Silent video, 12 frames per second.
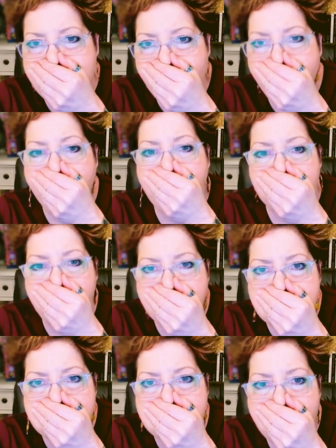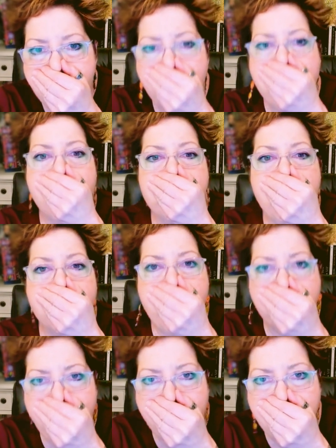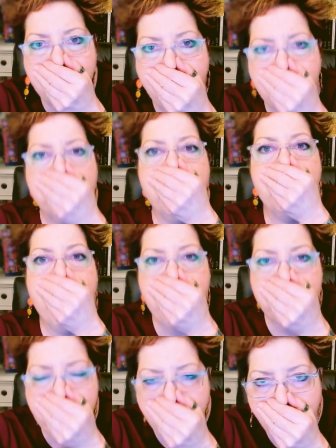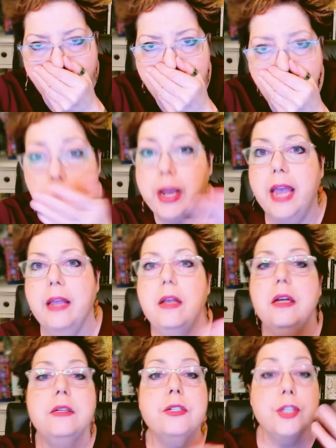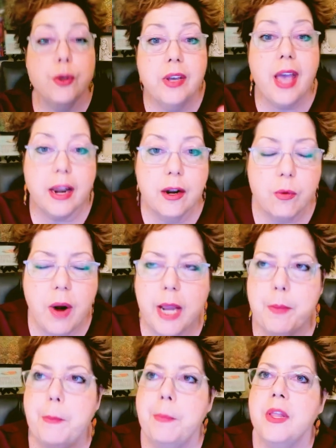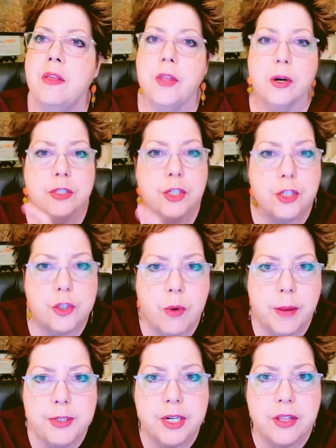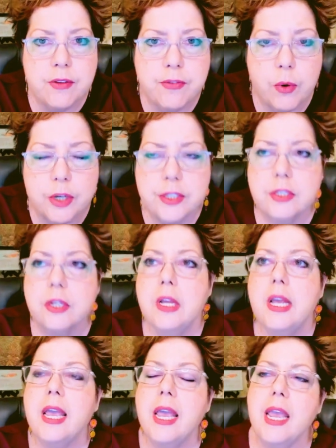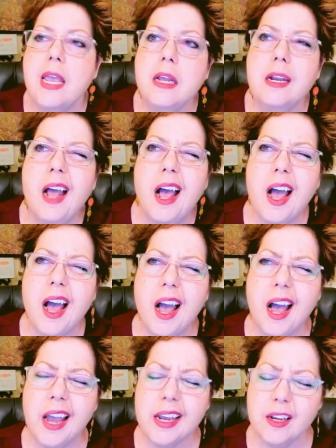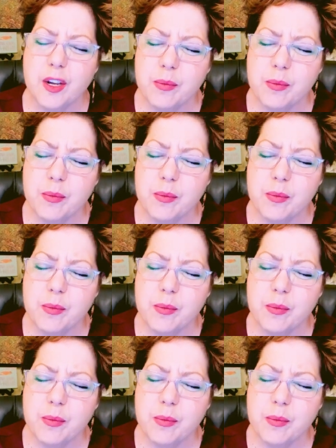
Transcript: Wild ones, I am your mama. I am your mama bear. Okay, so you get it, right? There is a disruption in the force. And I